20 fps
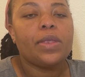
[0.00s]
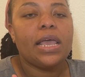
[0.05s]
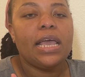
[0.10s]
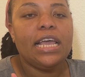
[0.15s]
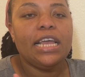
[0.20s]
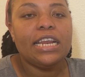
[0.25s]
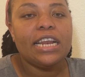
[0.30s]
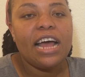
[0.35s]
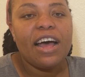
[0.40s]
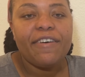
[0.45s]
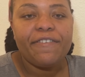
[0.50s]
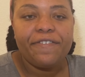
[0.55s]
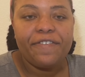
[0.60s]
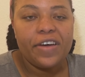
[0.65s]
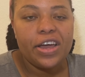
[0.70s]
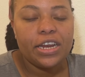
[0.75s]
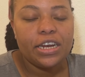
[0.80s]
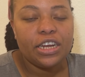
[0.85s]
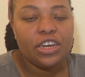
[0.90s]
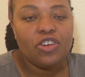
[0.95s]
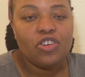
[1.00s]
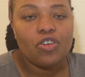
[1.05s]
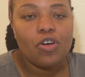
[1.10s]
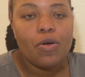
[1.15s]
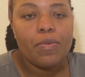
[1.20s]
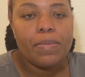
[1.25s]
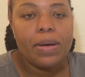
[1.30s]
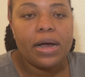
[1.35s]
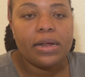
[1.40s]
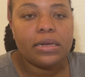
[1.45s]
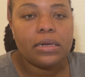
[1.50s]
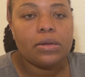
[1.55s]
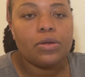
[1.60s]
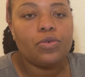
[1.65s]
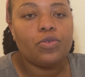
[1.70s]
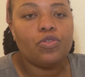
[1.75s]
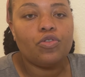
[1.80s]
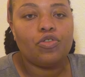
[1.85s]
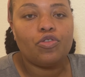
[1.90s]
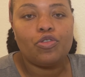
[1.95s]
enough financial
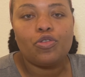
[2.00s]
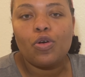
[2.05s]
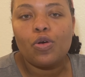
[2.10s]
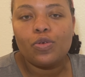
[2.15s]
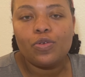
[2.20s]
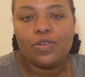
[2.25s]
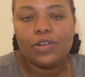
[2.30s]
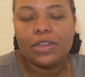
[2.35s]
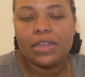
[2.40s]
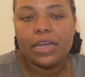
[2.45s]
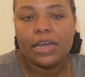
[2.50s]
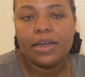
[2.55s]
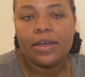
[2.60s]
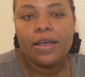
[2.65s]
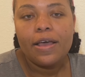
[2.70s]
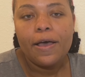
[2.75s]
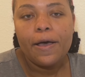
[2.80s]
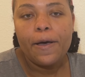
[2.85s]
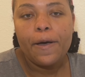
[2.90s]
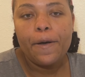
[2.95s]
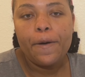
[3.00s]
muscle to show to the